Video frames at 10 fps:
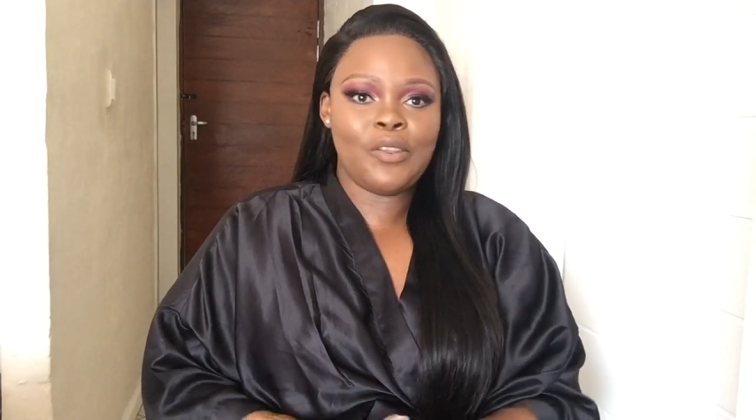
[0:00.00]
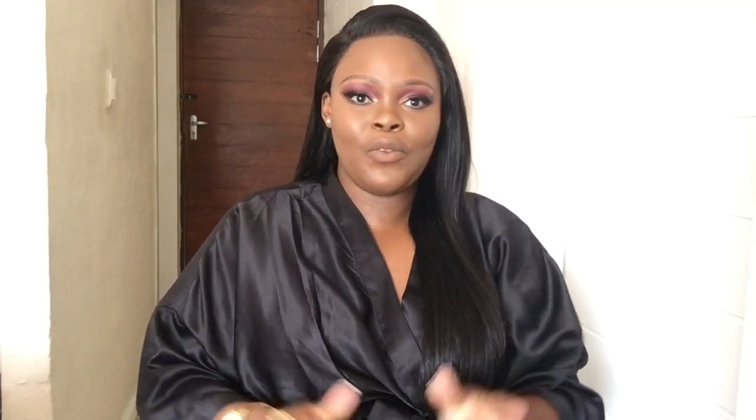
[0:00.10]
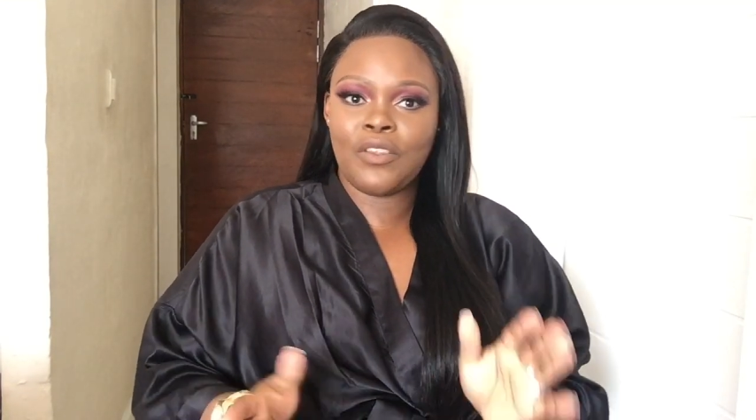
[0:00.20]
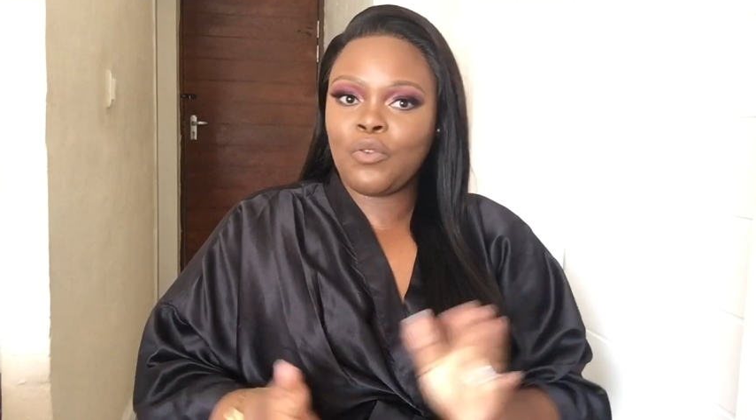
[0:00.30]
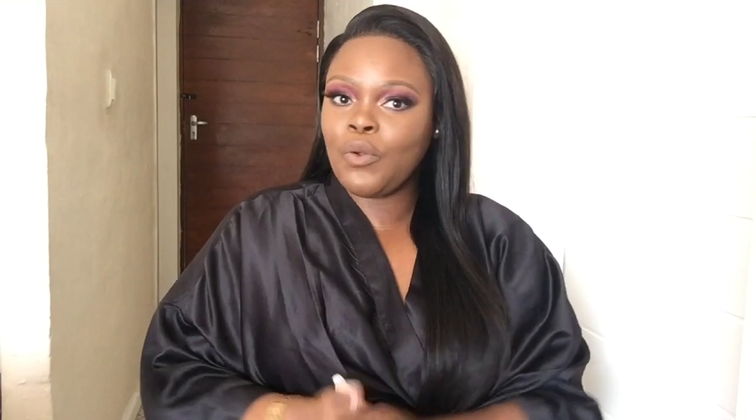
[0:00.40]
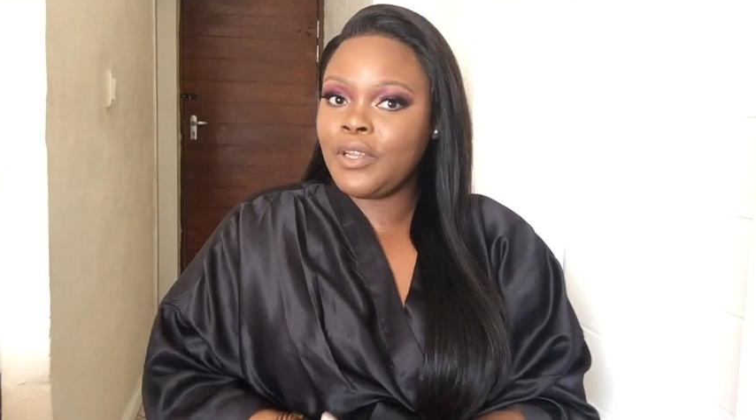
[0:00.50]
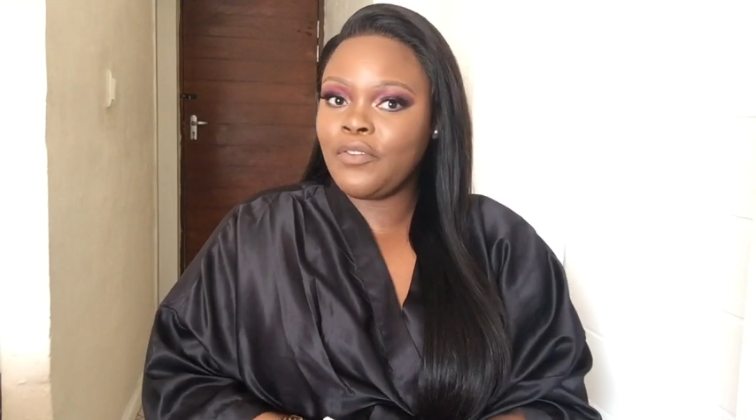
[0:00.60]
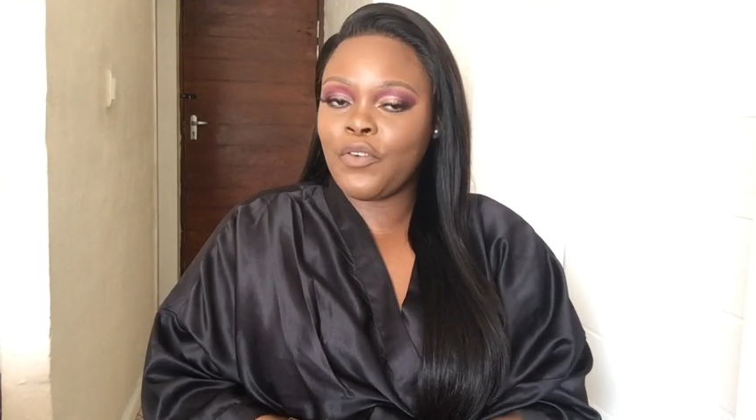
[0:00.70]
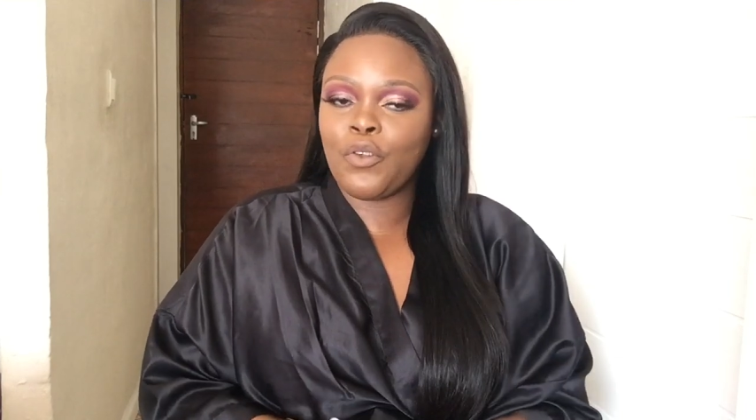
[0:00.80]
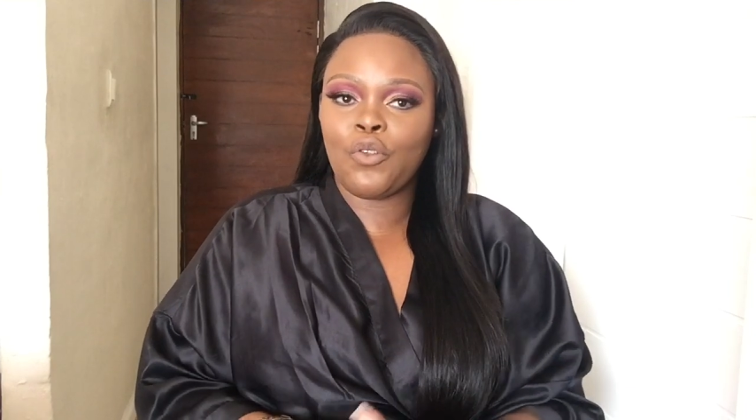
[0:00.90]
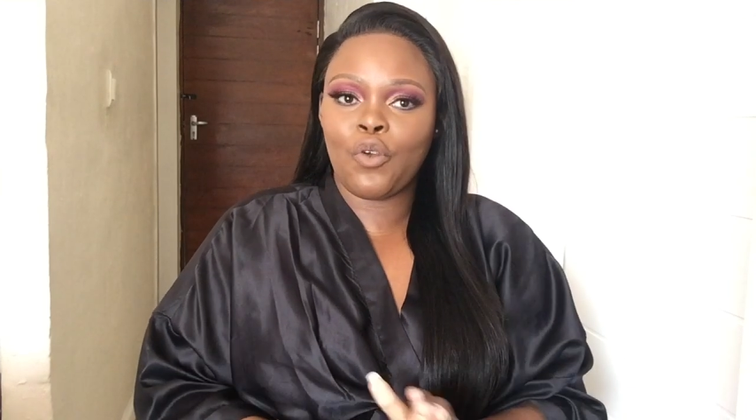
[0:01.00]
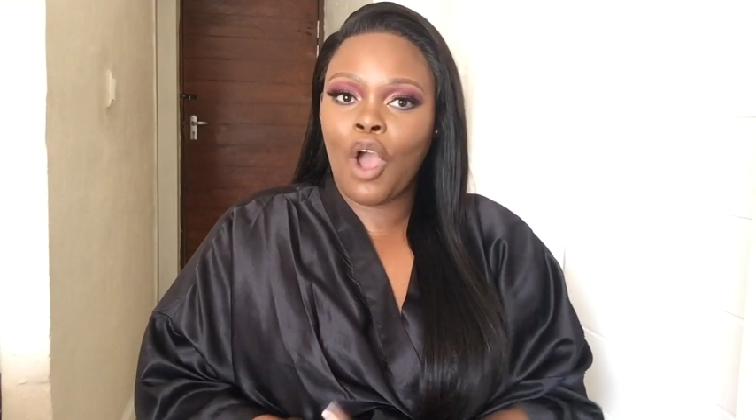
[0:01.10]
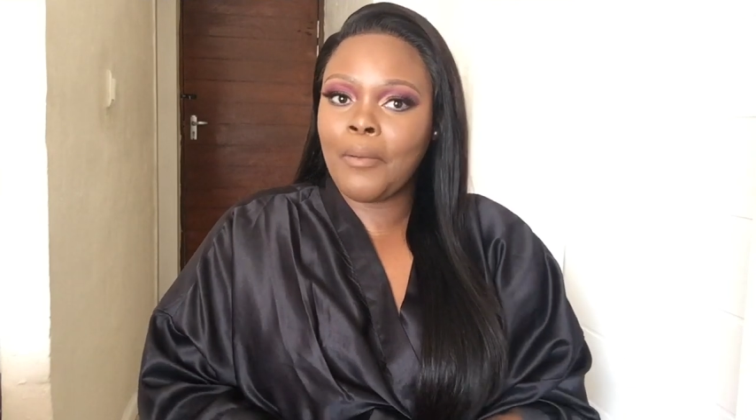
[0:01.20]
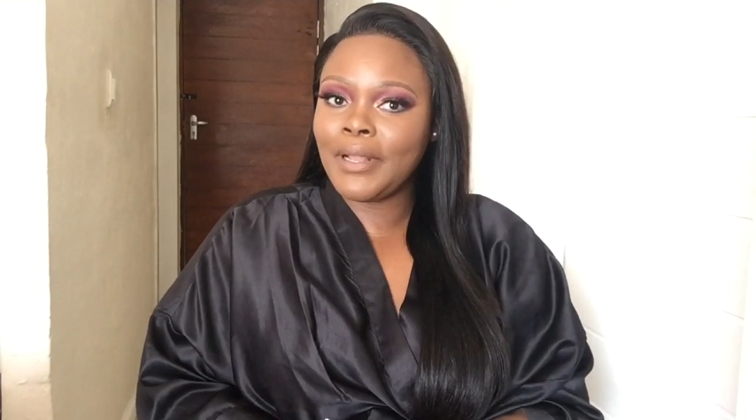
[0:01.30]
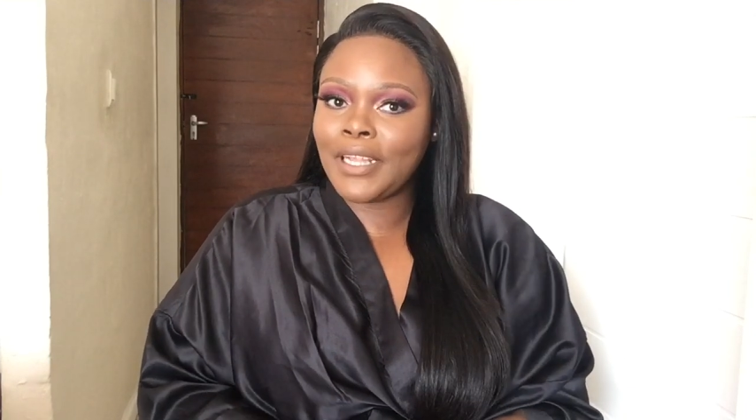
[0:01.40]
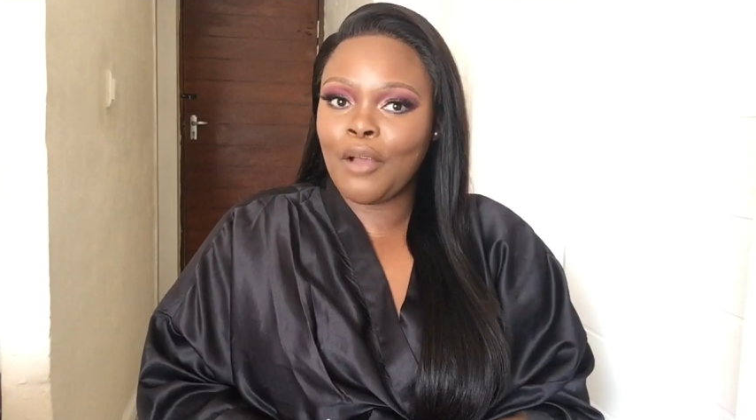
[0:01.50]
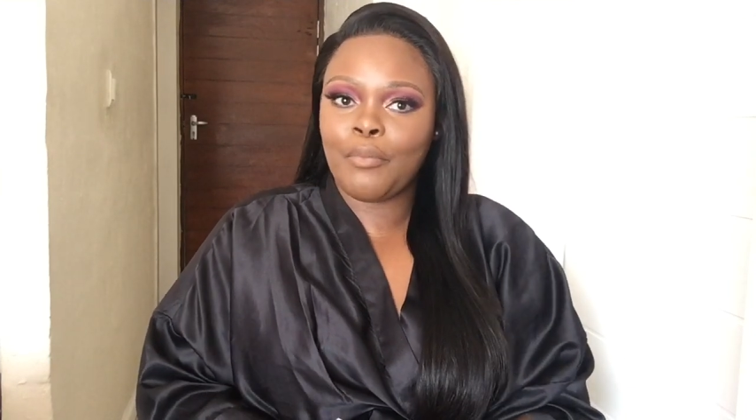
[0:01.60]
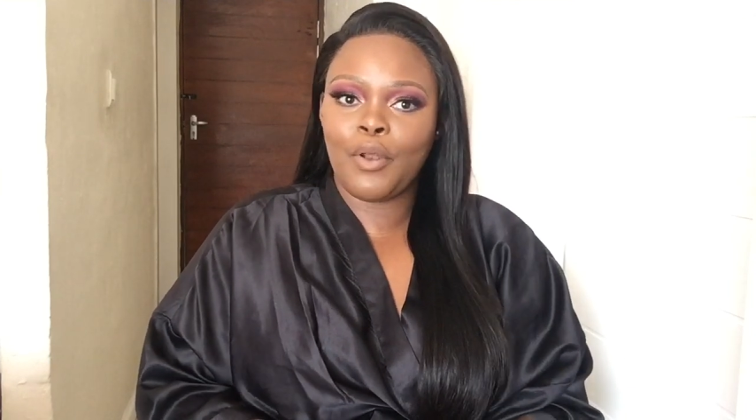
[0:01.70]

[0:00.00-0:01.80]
so there's no need for you to comment down